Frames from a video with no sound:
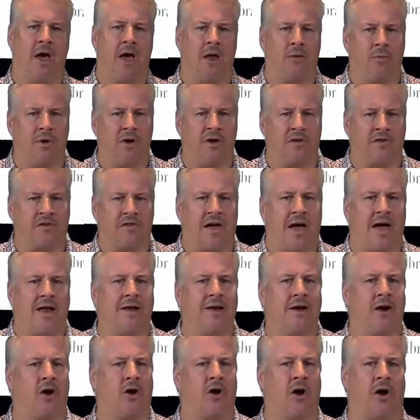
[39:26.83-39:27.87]
and we
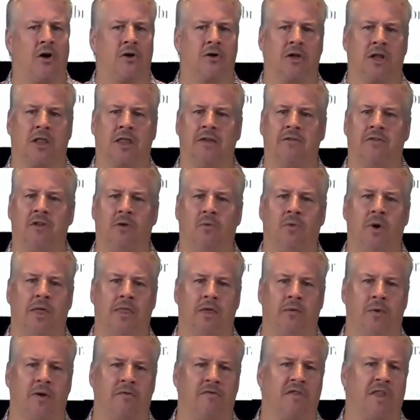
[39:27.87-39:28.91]
decide in our heart to live in a way
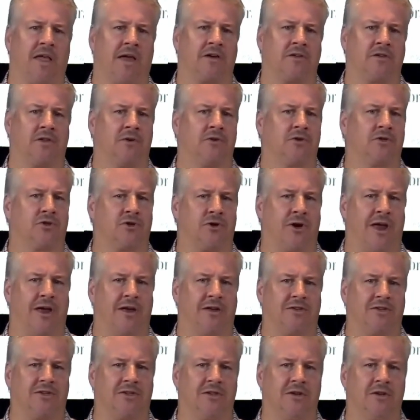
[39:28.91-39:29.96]
that reflects those
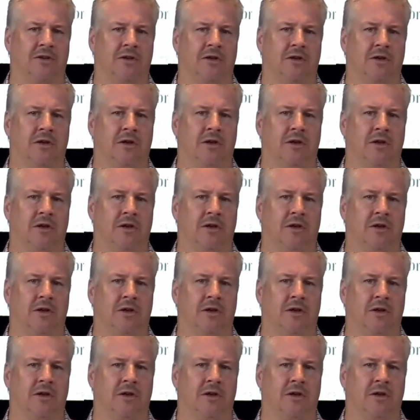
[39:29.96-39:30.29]
traits.